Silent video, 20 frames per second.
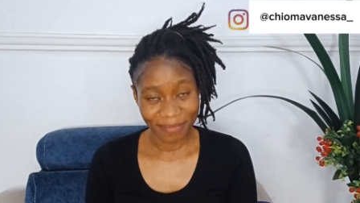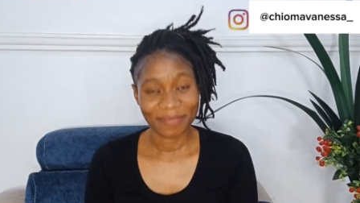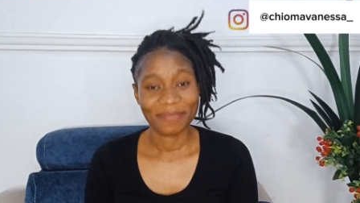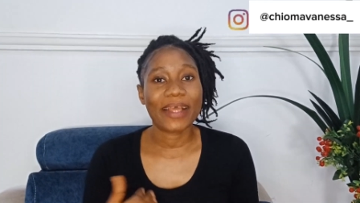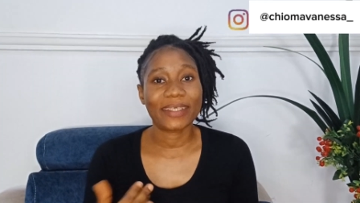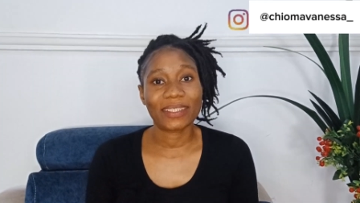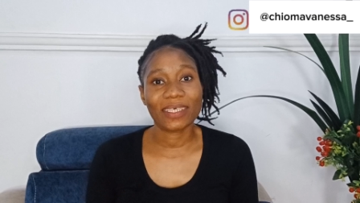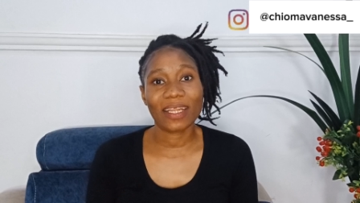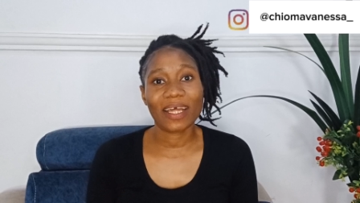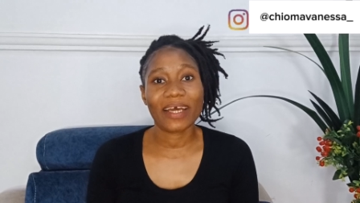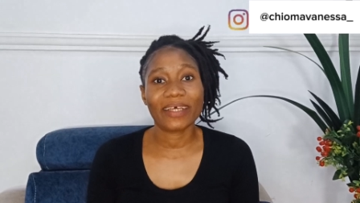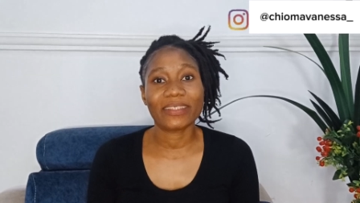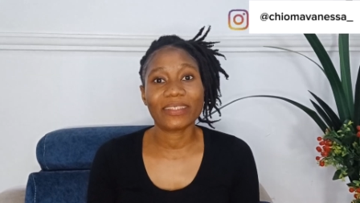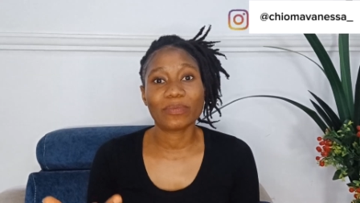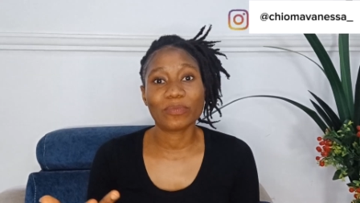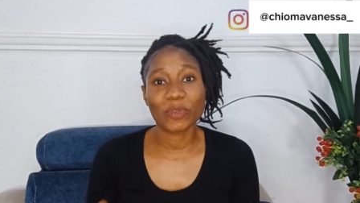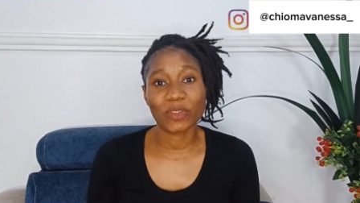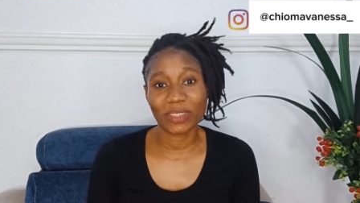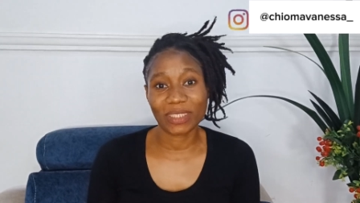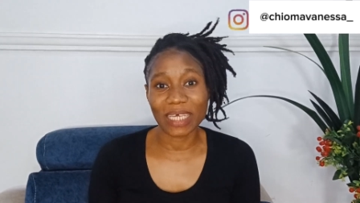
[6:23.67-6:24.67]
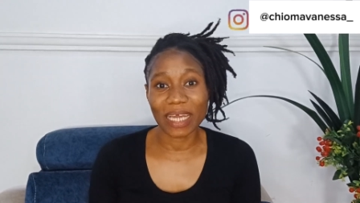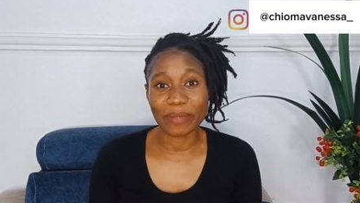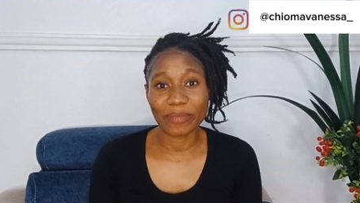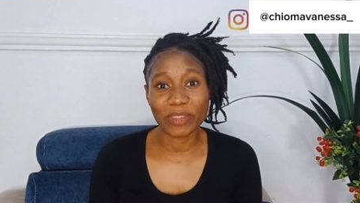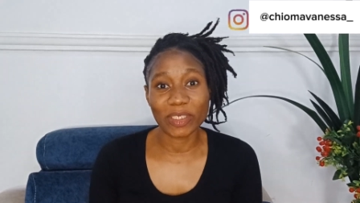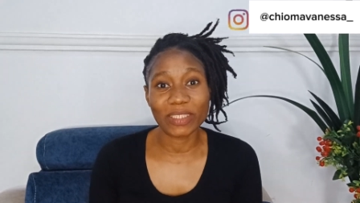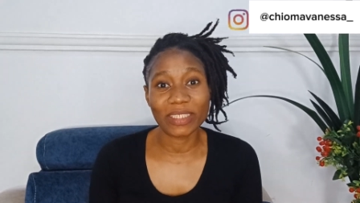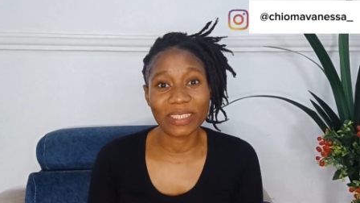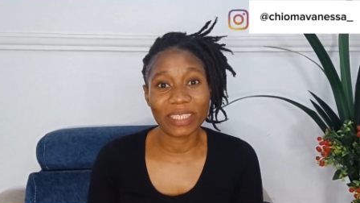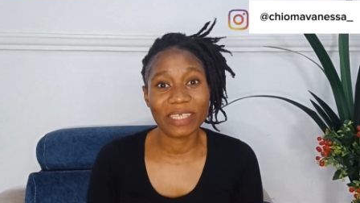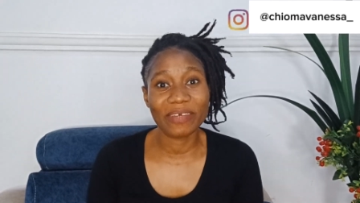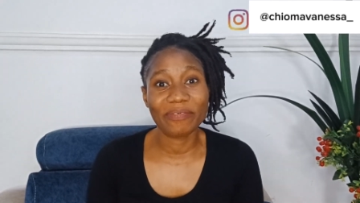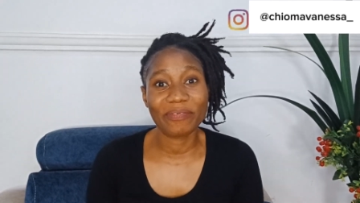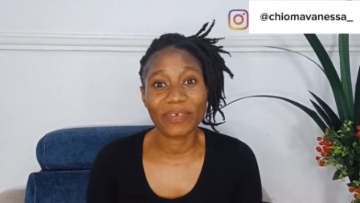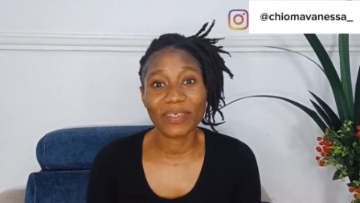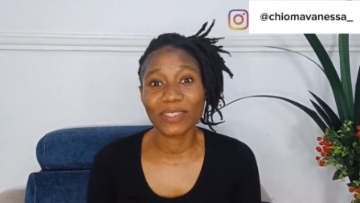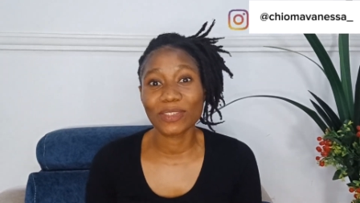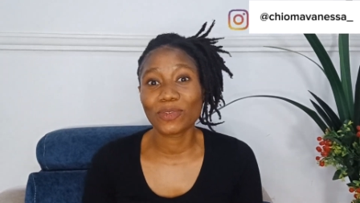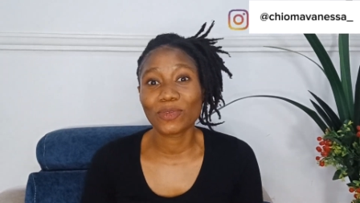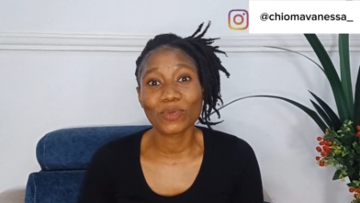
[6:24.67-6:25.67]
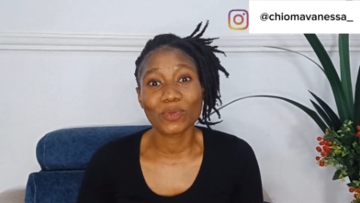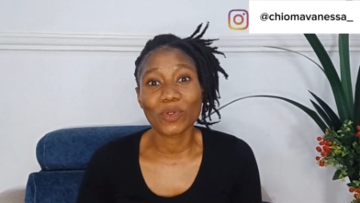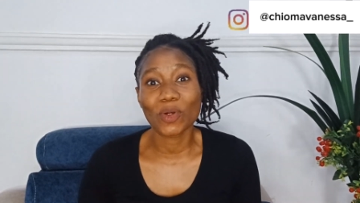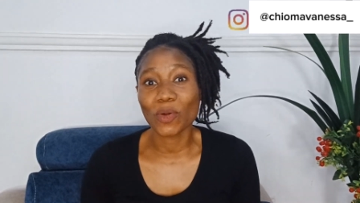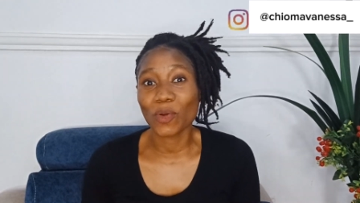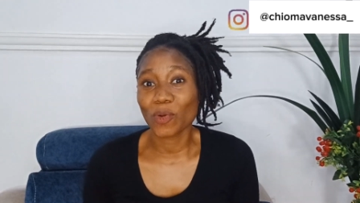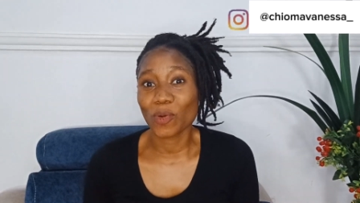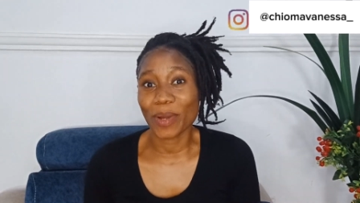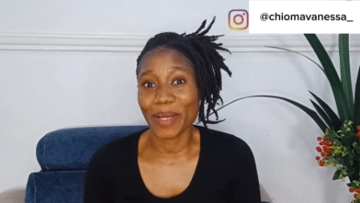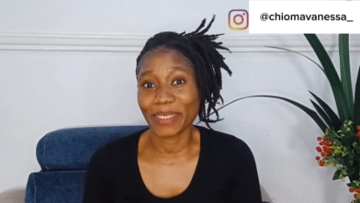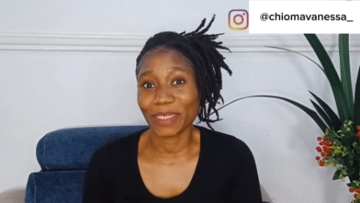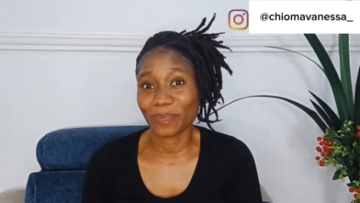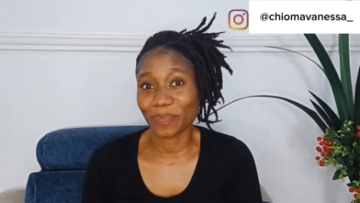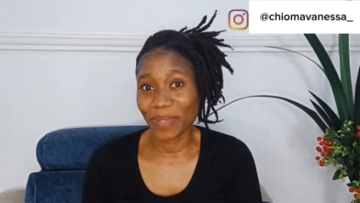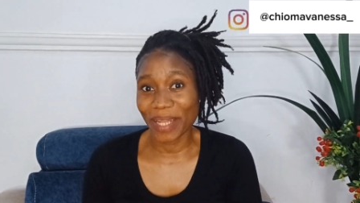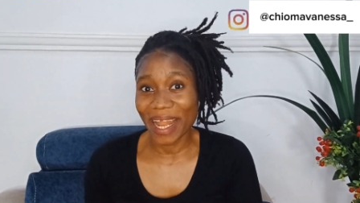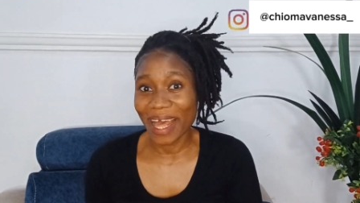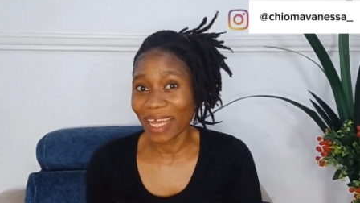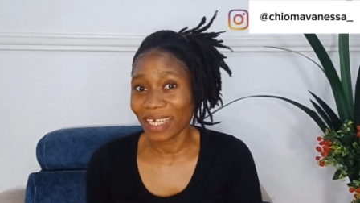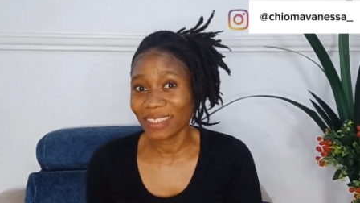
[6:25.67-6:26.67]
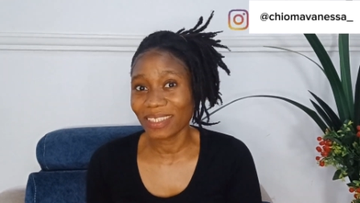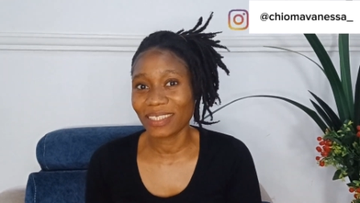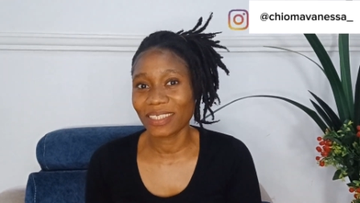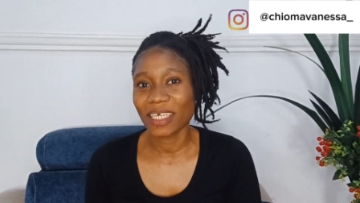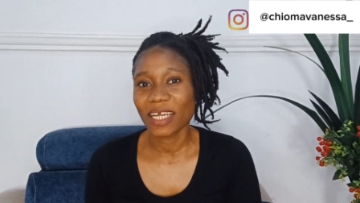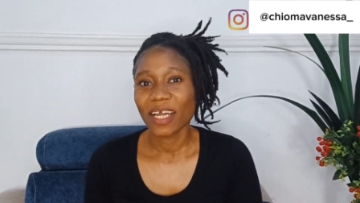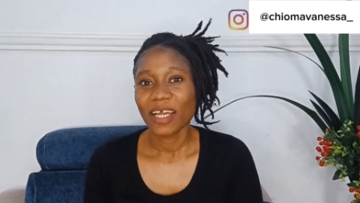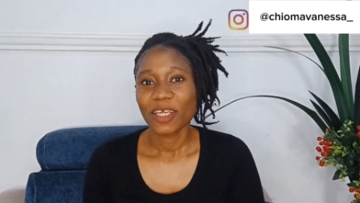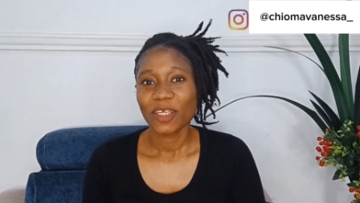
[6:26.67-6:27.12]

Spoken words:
They say that most times your deliveries do not go as planned.